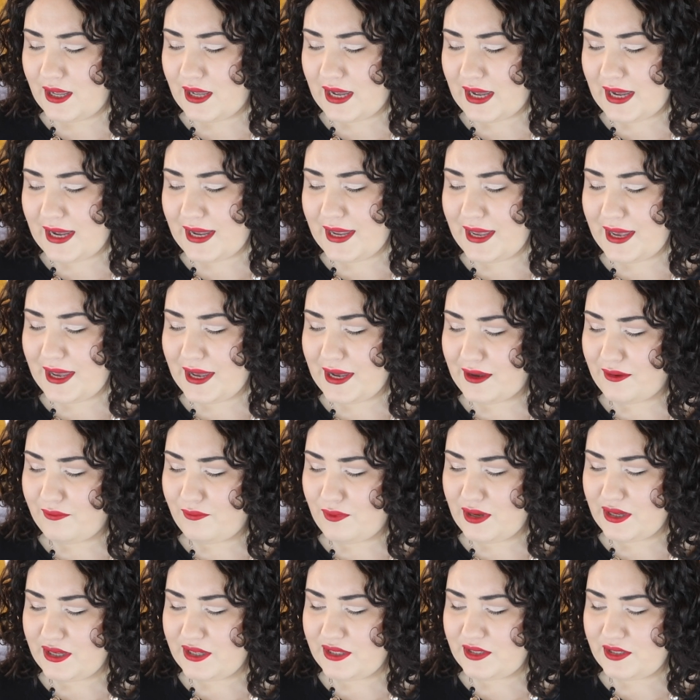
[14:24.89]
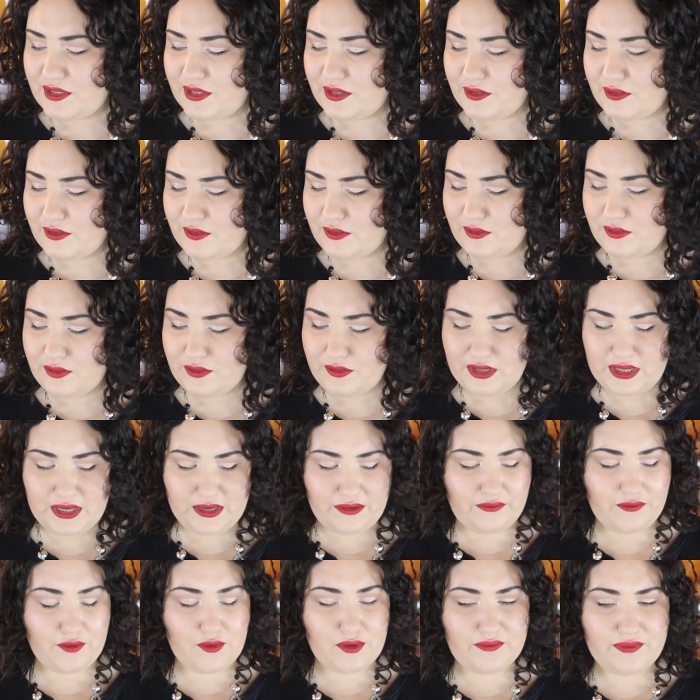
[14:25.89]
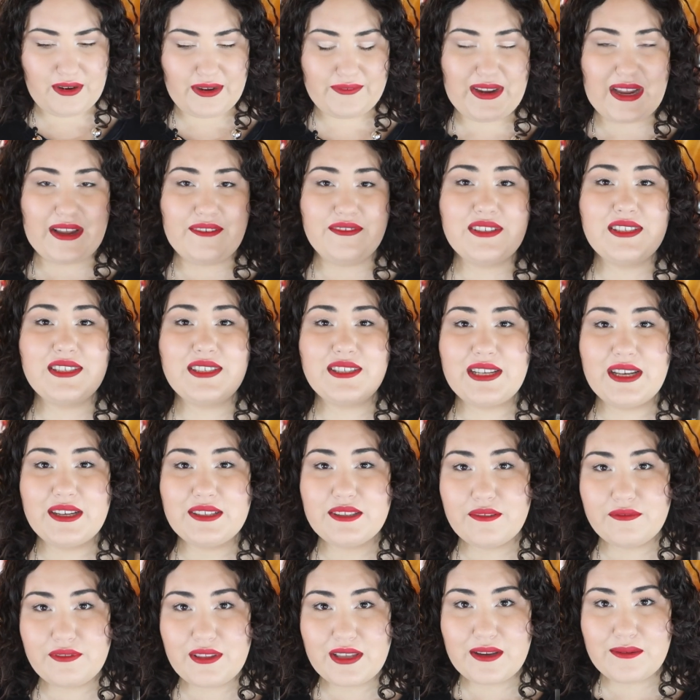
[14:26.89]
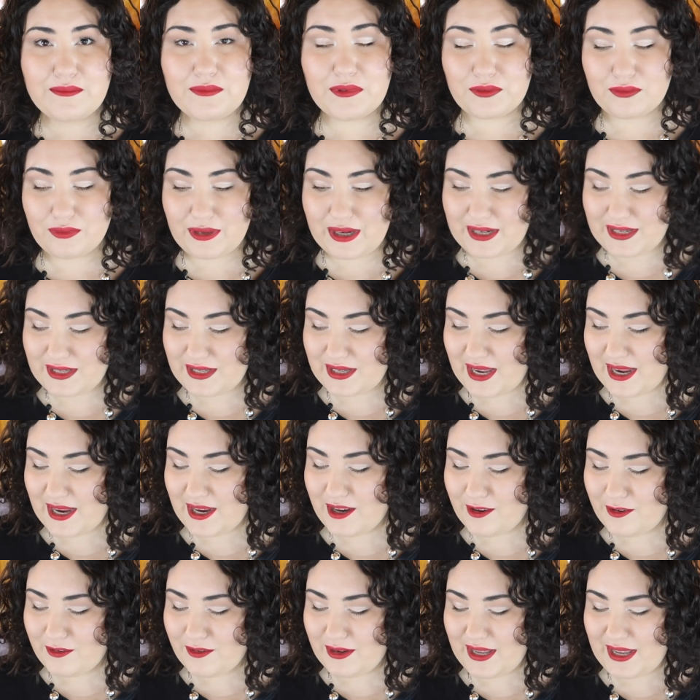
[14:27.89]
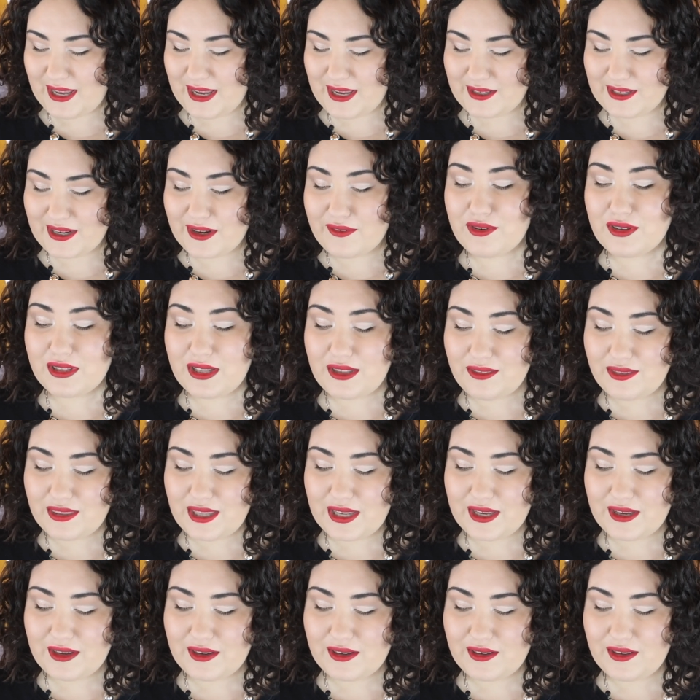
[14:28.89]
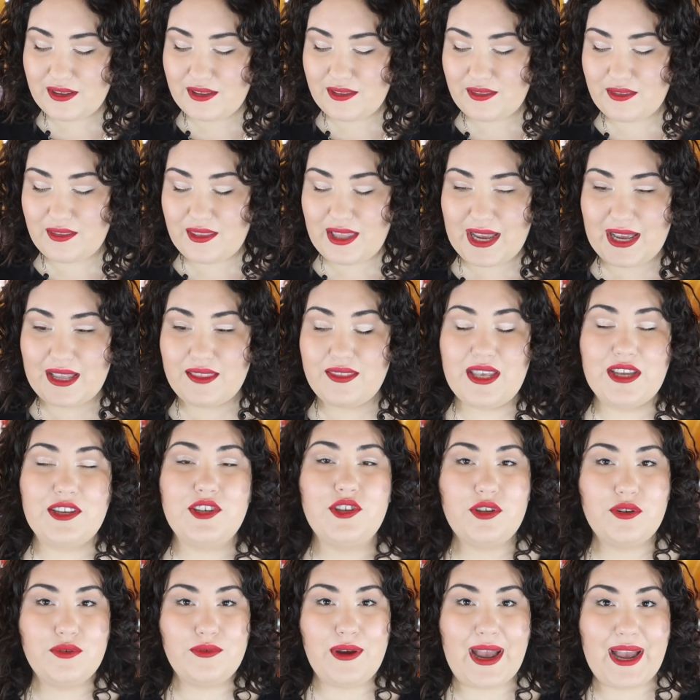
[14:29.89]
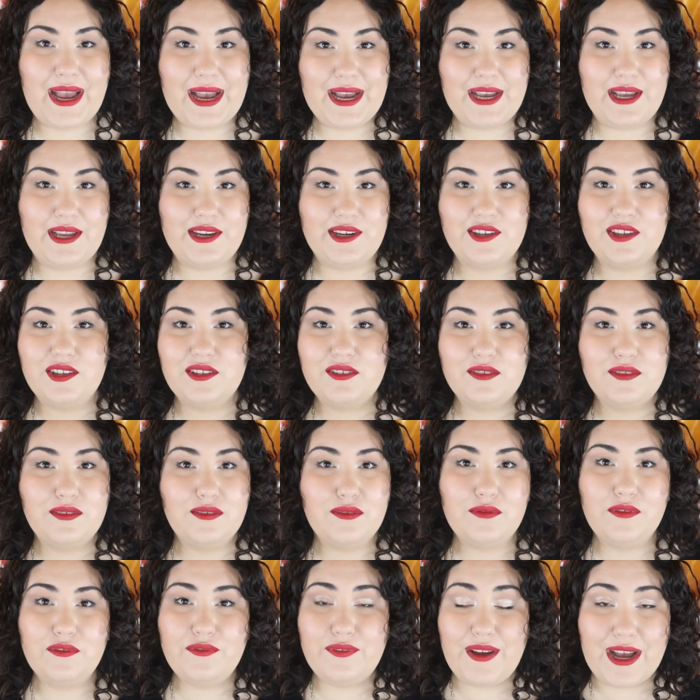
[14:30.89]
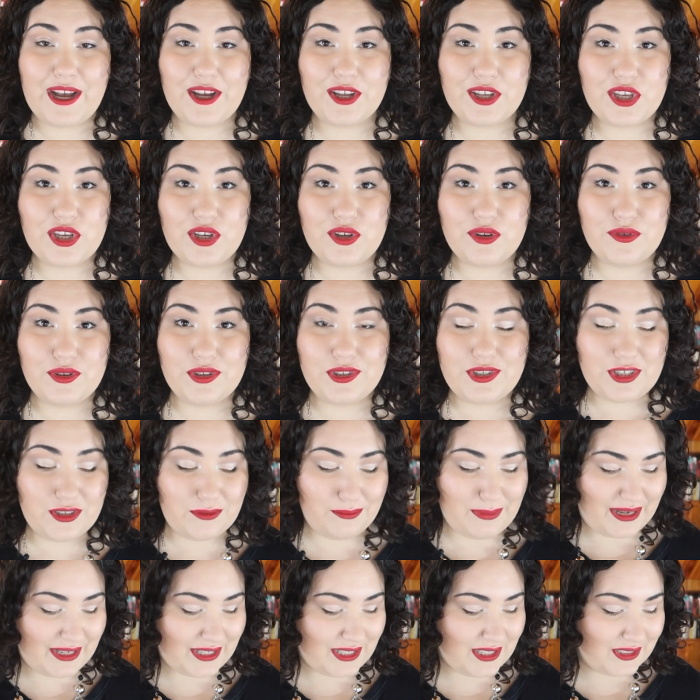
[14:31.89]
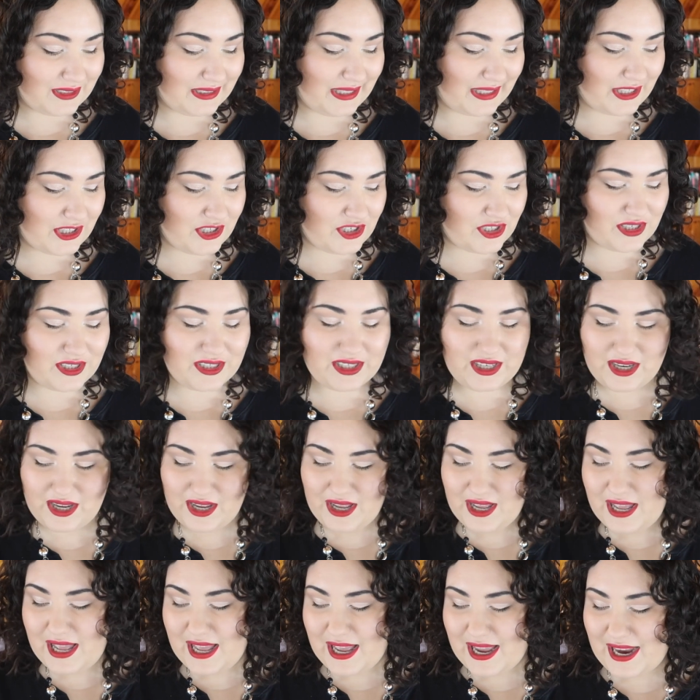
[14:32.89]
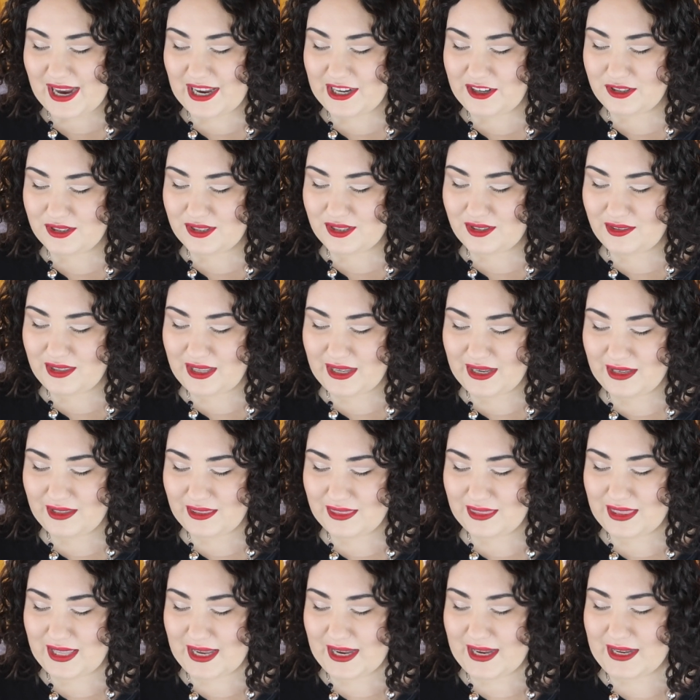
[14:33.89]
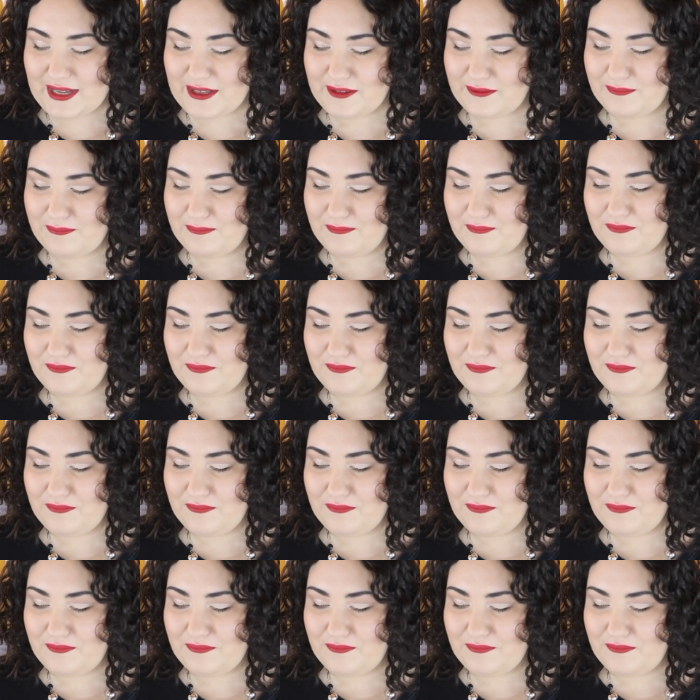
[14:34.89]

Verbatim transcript: I have one, two, three, four, five, I have six of them right now, and I really think that they do add value to my collection. I just think that